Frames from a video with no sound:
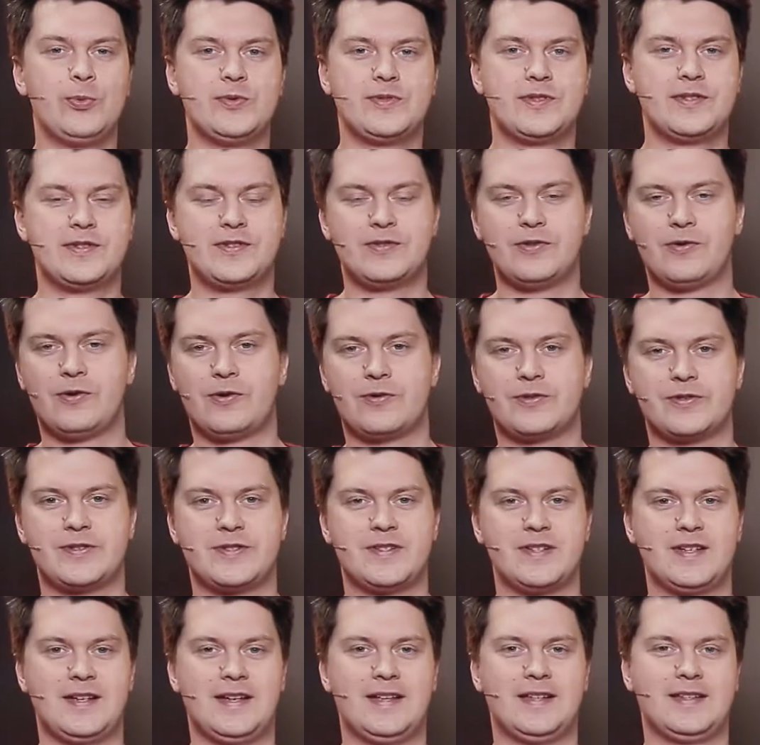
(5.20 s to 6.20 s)
the
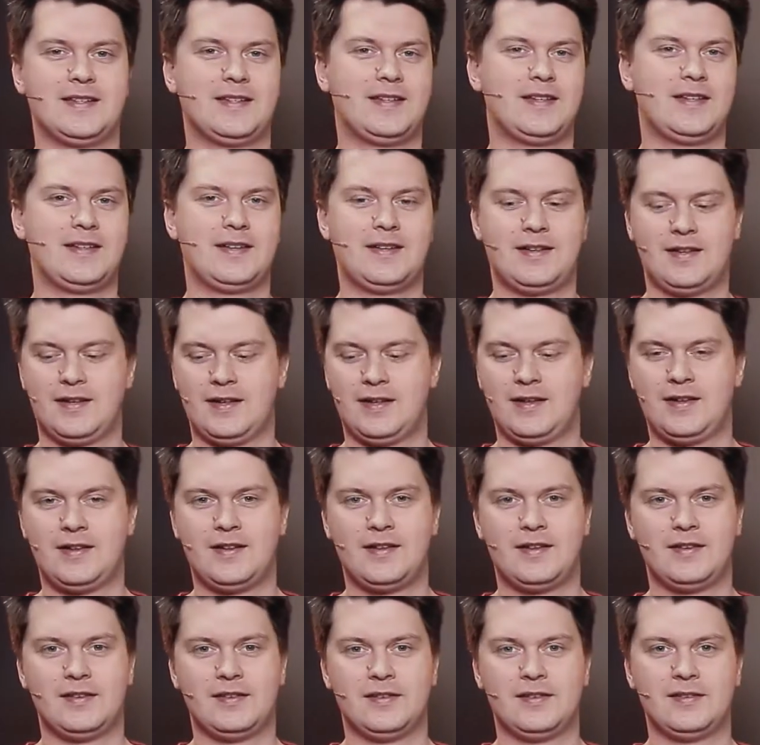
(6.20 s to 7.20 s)
source and
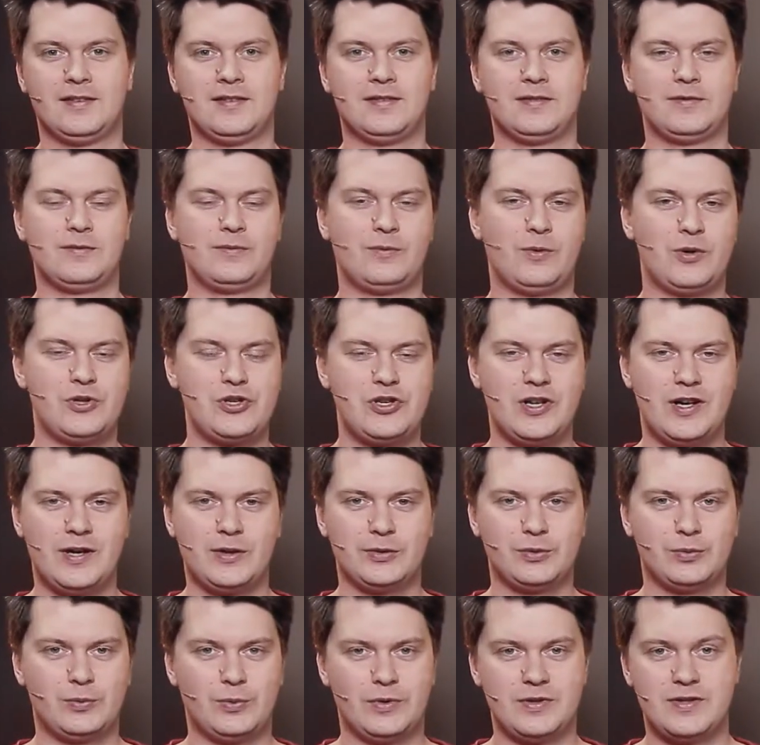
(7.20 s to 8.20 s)
watch
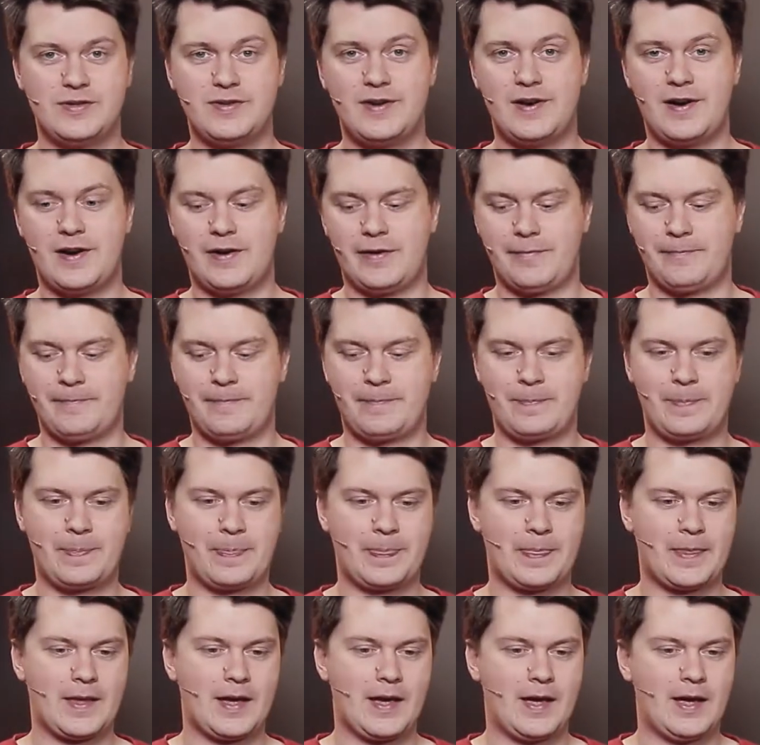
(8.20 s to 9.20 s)
out, what's there?
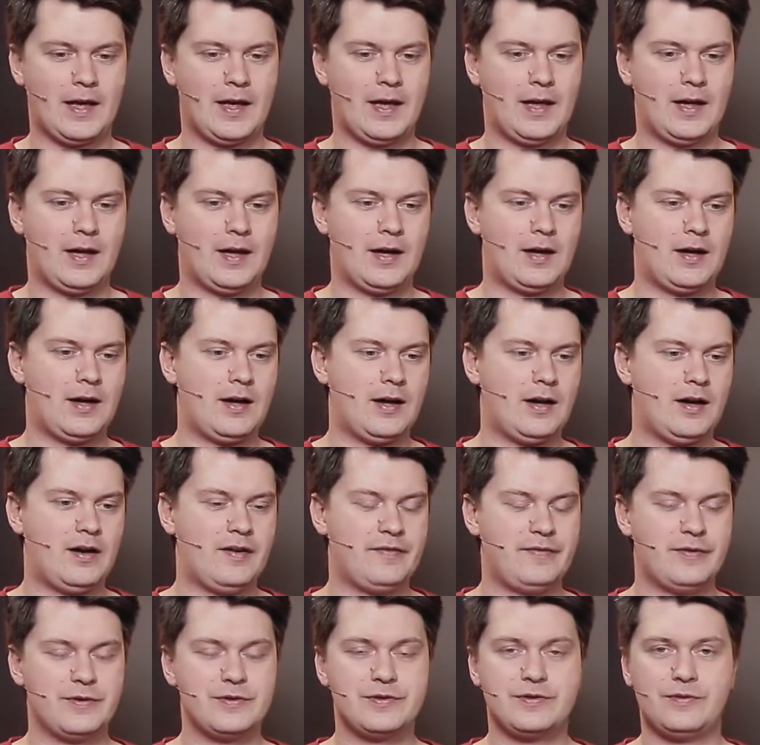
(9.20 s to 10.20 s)

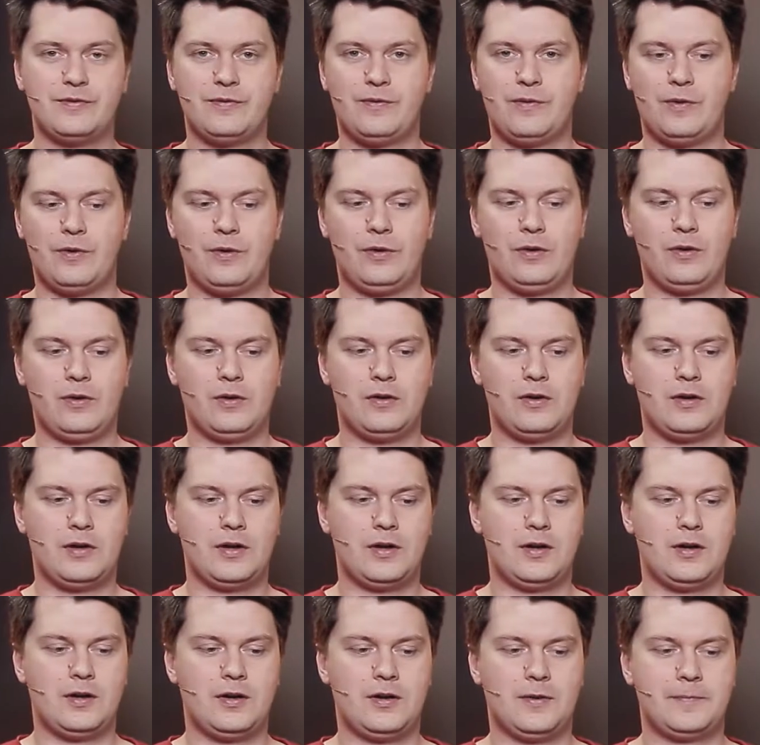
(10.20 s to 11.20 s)
First of all,
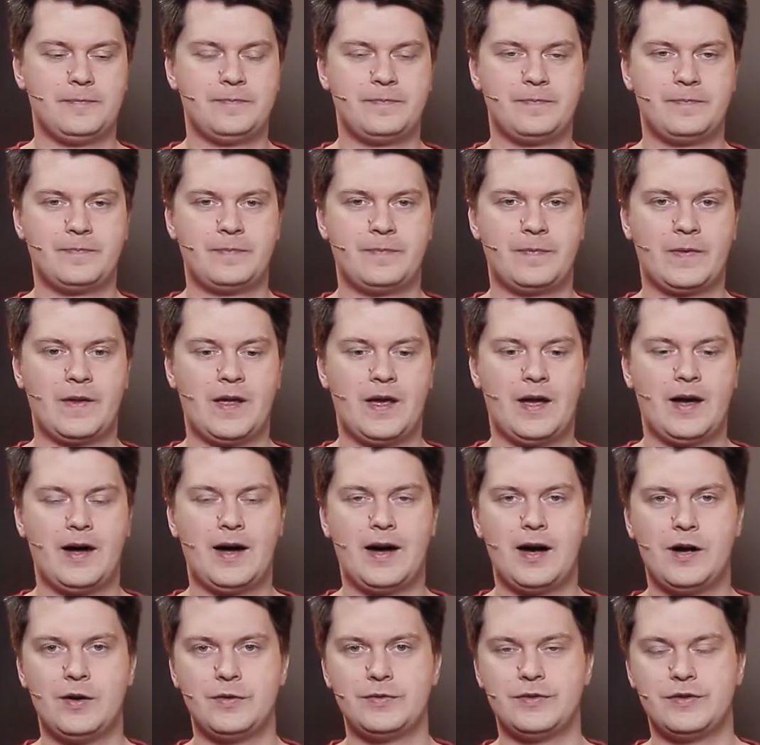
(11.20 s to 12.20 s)

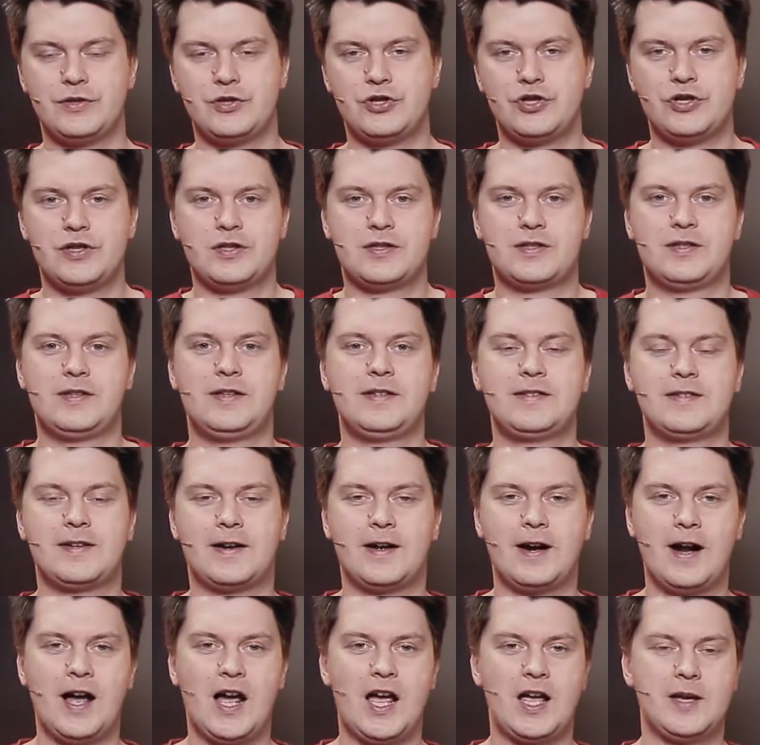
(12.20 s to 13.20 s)
how the gist
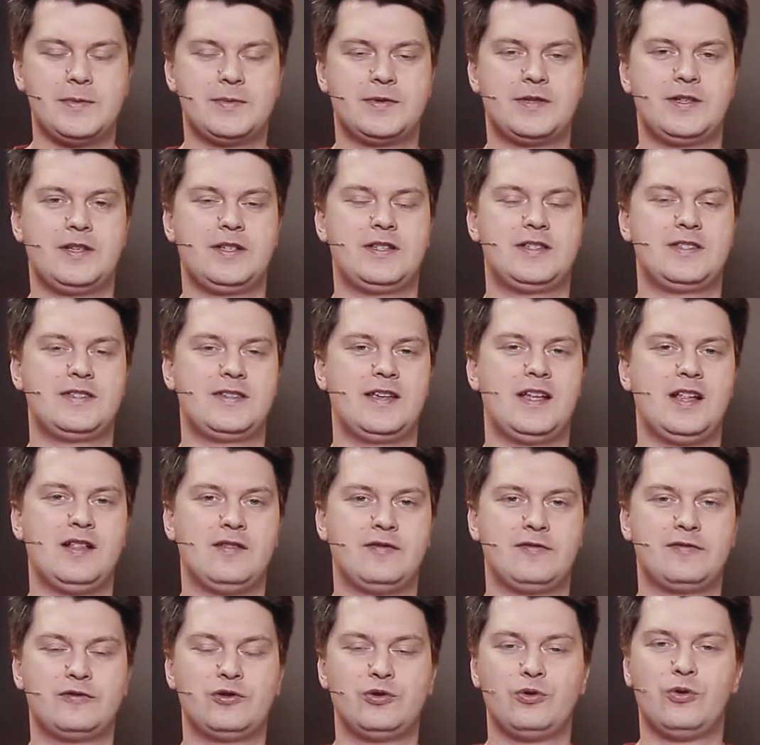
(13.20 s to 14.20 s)
describes
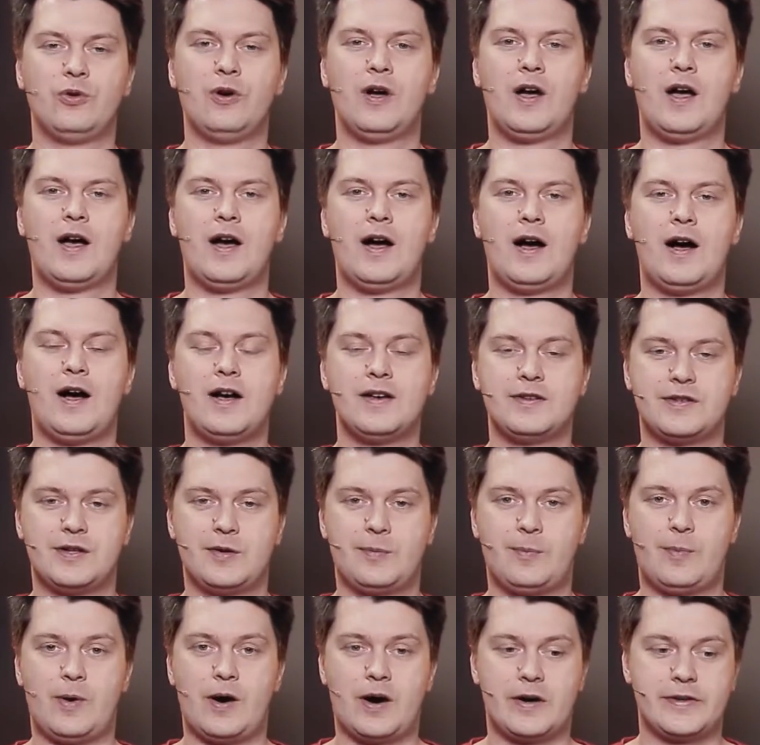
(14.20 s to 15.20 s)
itself to other
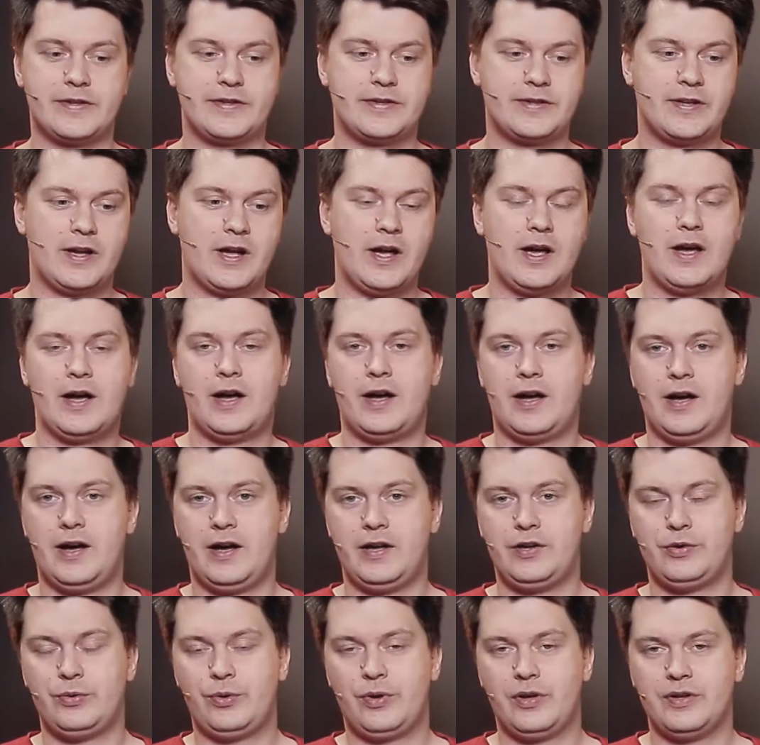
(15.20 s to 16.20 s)
parts.
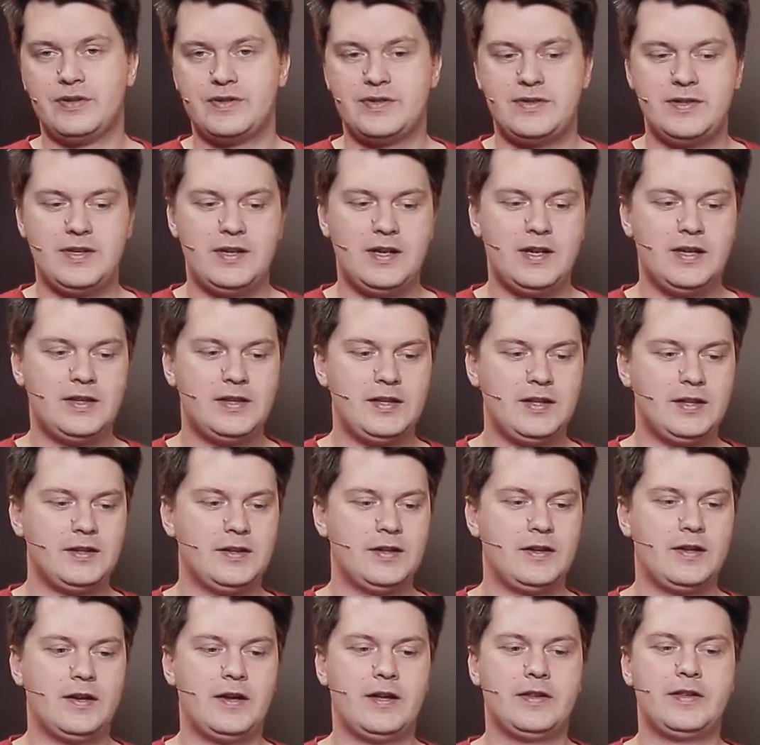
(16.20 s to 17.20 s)
You can see it in
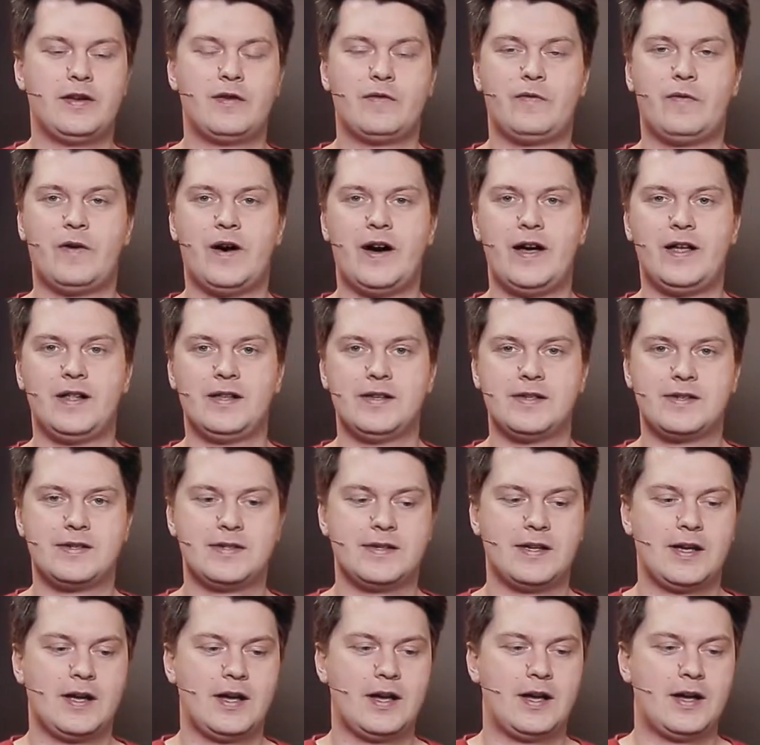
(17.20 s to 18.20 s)
header
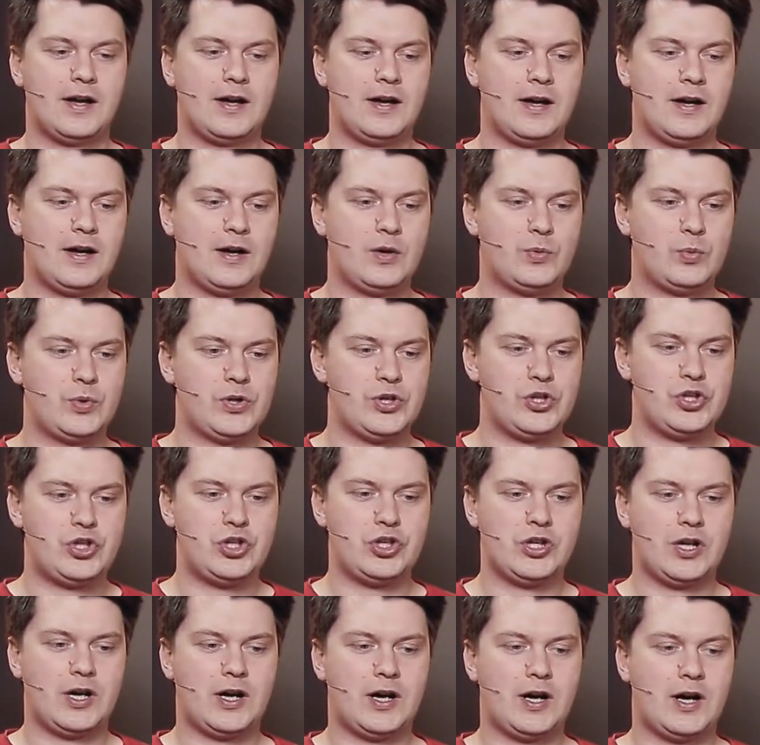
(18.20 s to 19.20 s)
files,
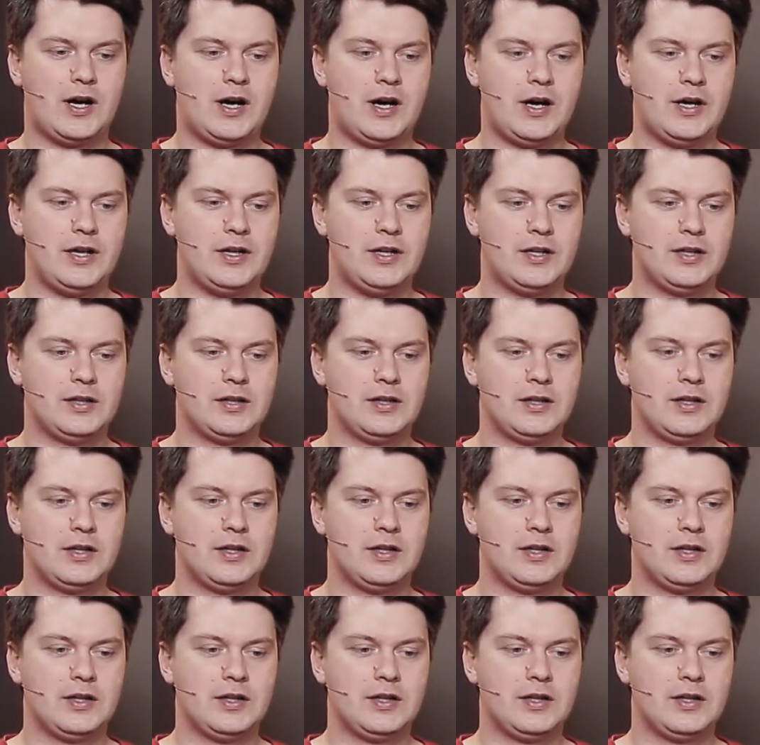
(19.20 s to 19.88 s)
which are in